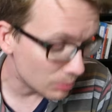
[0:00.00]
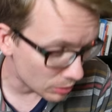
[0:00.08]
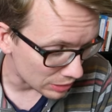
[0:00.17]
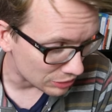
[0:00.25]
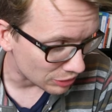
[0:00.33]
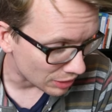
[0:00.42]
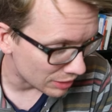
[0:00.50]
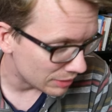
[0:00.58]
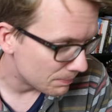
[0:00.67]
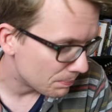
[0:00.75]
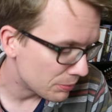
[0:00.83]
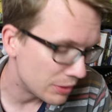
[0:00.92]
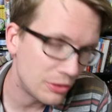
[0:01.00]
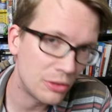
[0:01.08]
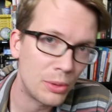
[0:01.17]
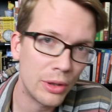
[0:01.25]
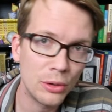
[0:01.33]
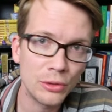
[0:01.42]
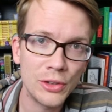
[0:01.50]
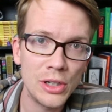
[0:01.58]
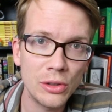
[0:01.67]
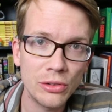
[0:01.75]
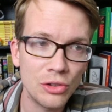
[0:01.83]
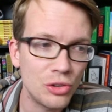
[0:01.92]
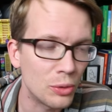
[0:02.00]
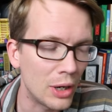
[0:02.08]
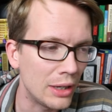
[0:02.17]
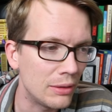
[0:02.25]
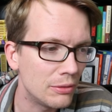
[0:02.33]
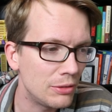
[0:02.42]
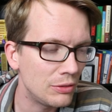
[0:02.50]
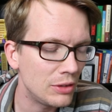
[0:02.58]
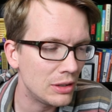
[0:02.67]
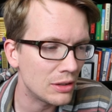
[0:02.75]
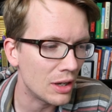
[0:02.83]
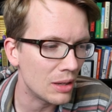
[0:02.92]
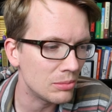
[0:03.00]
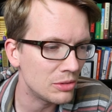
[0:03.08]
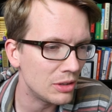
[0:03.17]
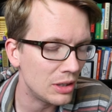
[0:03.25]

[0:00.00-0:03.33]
Good morning, John. This is one of those videos that you write 15 times